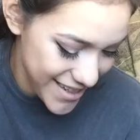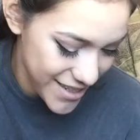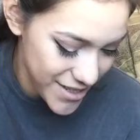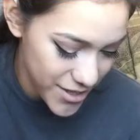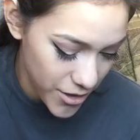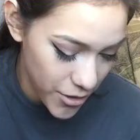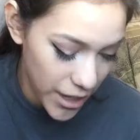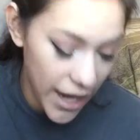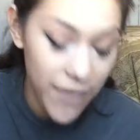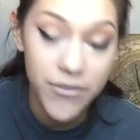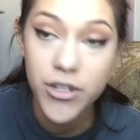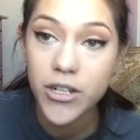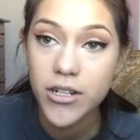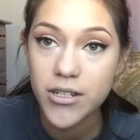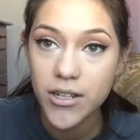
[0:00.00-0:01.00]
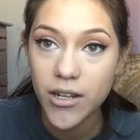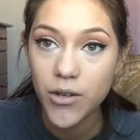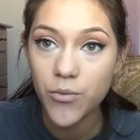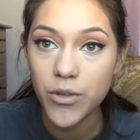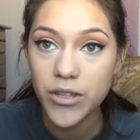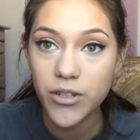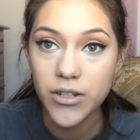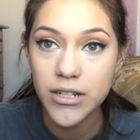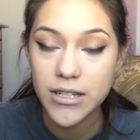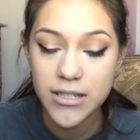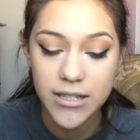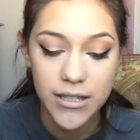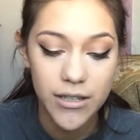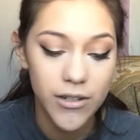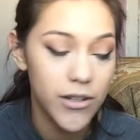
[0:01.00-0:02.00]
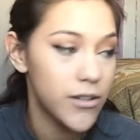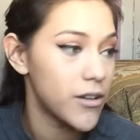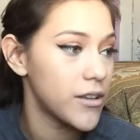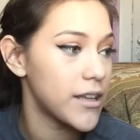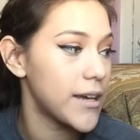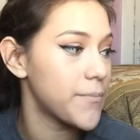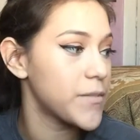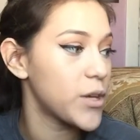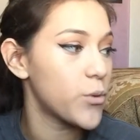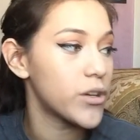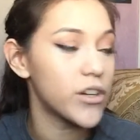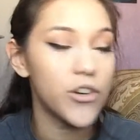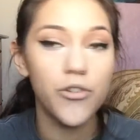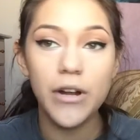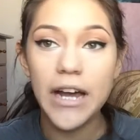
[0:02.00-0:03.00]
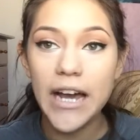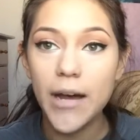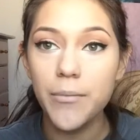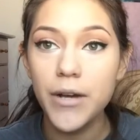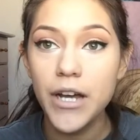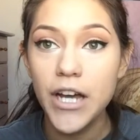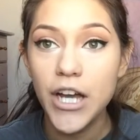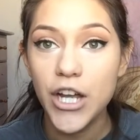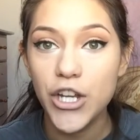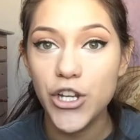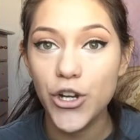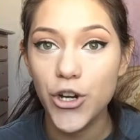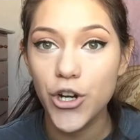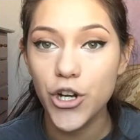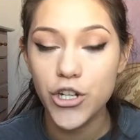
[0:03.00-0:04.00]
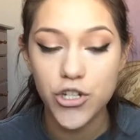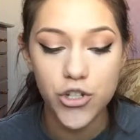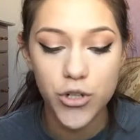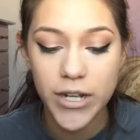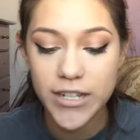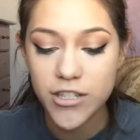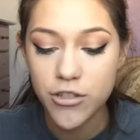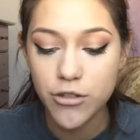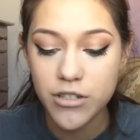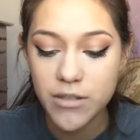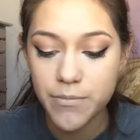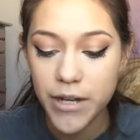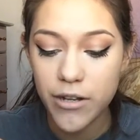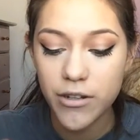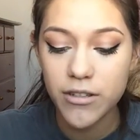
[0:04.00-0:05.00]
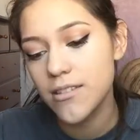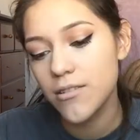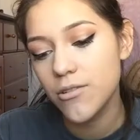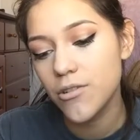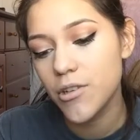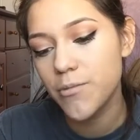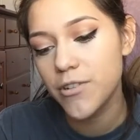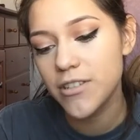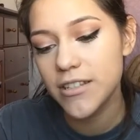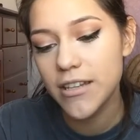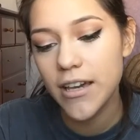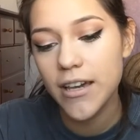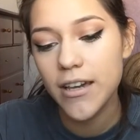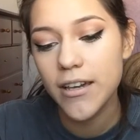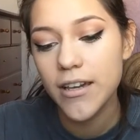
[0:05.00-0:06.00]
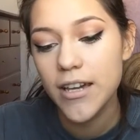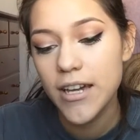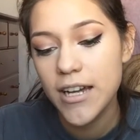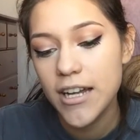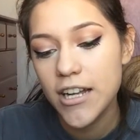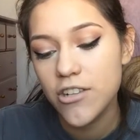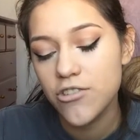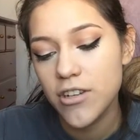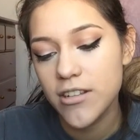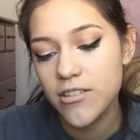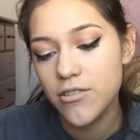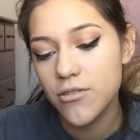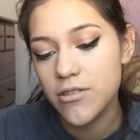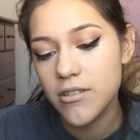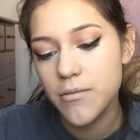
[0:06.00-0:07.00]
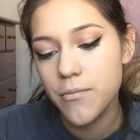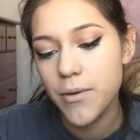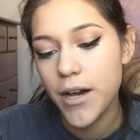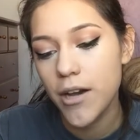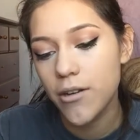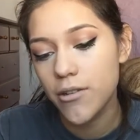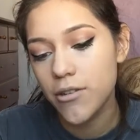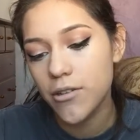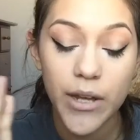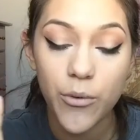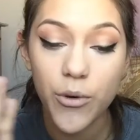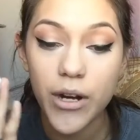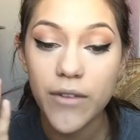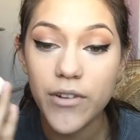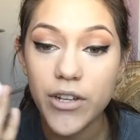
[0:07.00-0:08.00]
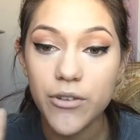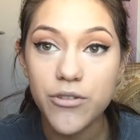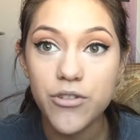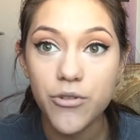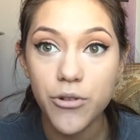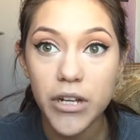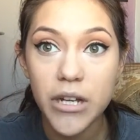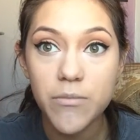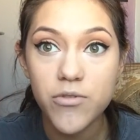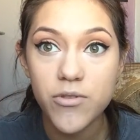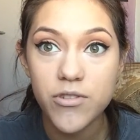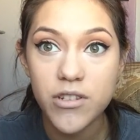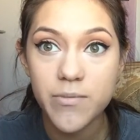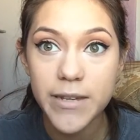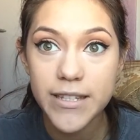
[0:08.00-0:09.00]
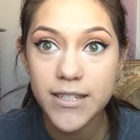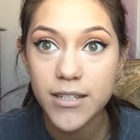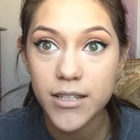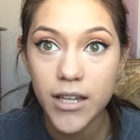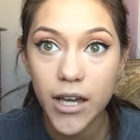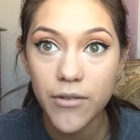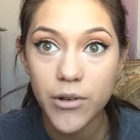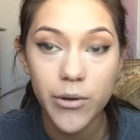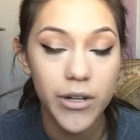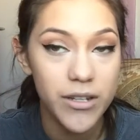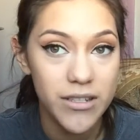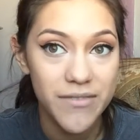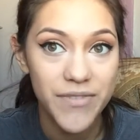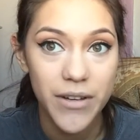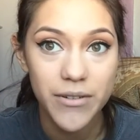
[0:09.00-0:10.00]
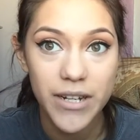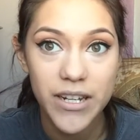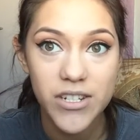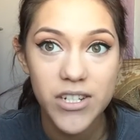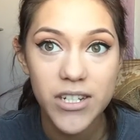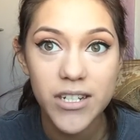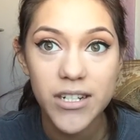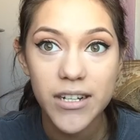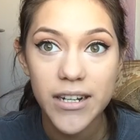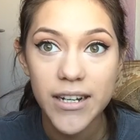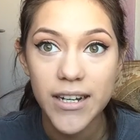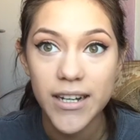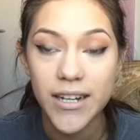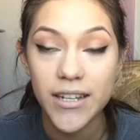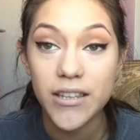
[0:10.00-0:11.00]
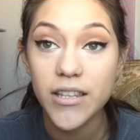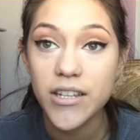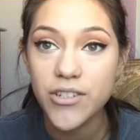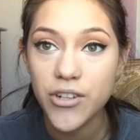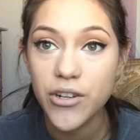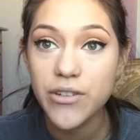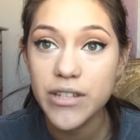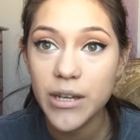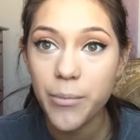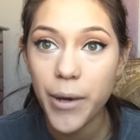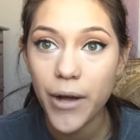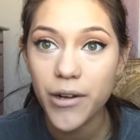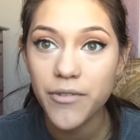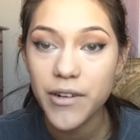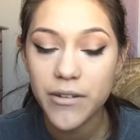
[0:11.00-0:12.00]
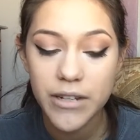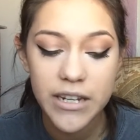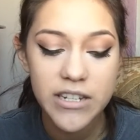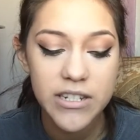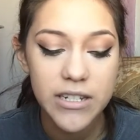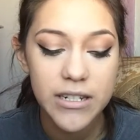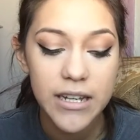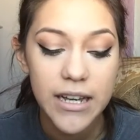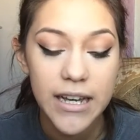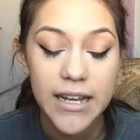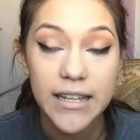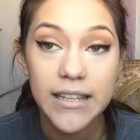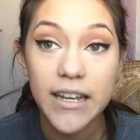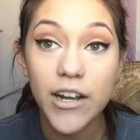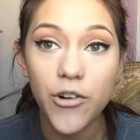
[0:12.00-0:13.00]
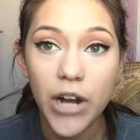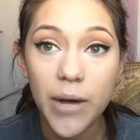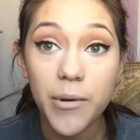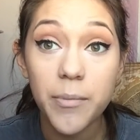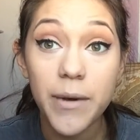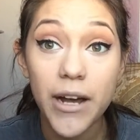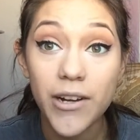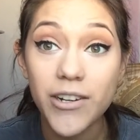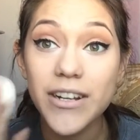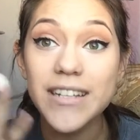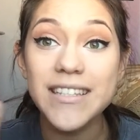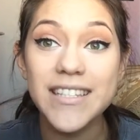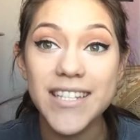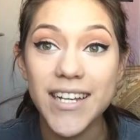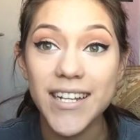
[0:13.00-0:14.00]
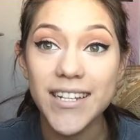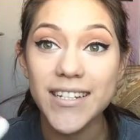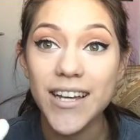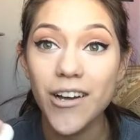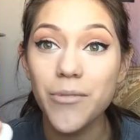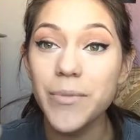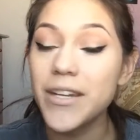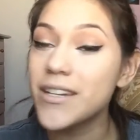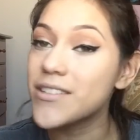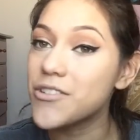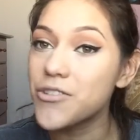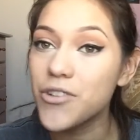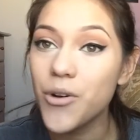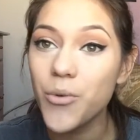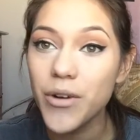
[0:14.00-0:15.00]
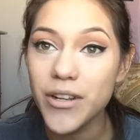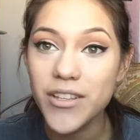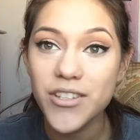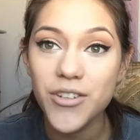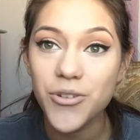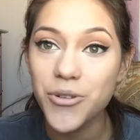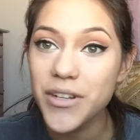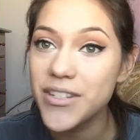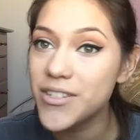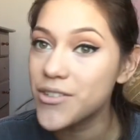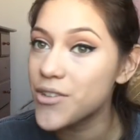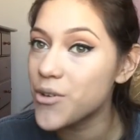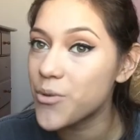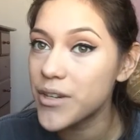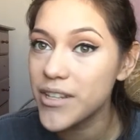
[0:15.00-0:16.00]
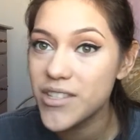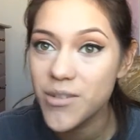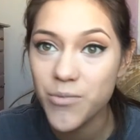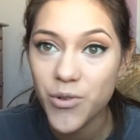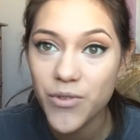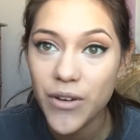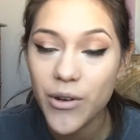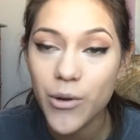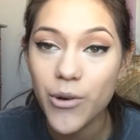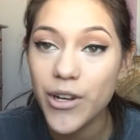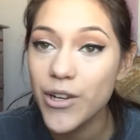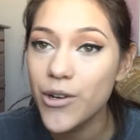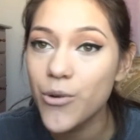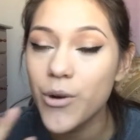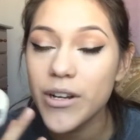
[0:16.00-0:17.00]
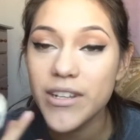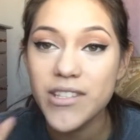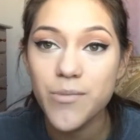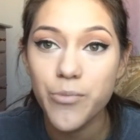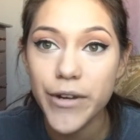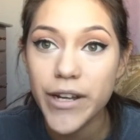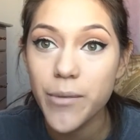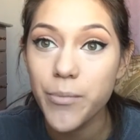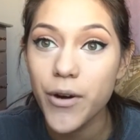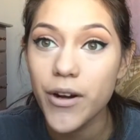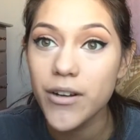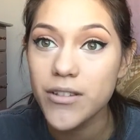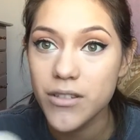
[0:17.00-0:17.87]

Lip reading: So after you're done with your concealer and all that, you want to grab your translucent powder, the Laura Mercier translucent powder. Like wherever you use creams, which is basically everywhere because of foundation, unless you're using a powder foundation, then grab a powder and set it down, because you don't want it to crease, you don't want it to move everywhere, you don't want it to break apart.